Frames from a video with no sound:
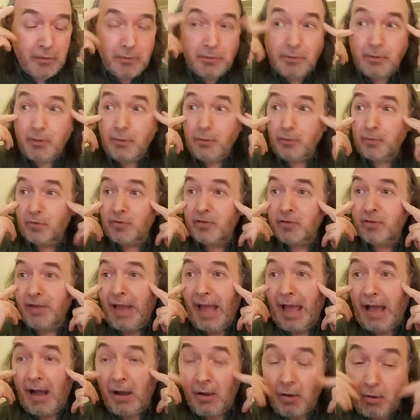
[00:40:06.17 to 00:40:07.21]
loose
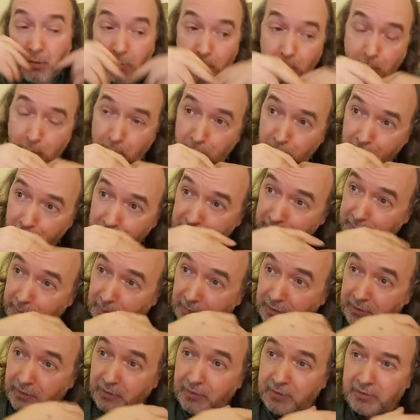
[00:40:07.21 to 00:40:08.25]
now, walks
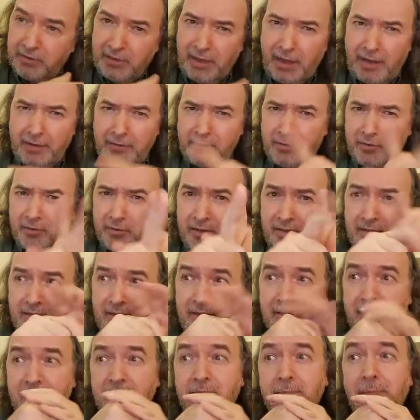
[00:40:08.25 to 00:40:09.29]
with your touch,
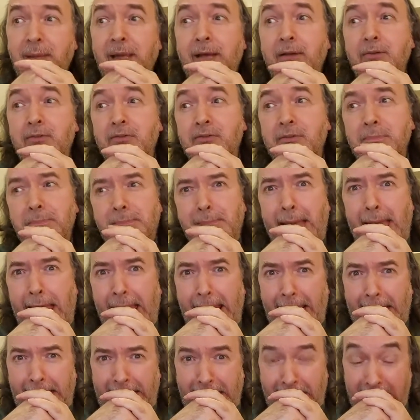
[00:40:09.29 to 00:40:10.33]
doesn't bounce
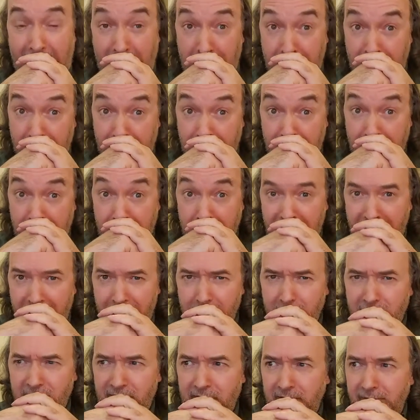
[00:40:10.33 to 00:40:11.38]
back,
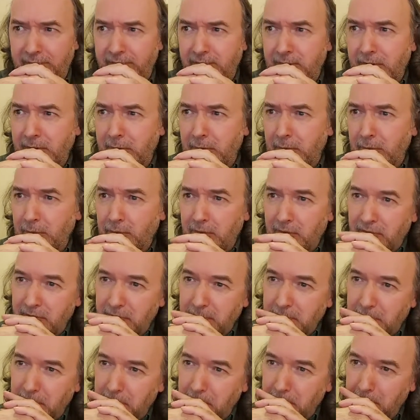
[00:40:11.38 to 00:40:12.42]
empty
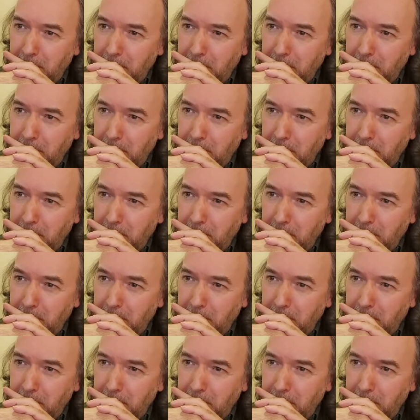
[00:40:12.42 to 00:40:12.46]
folds.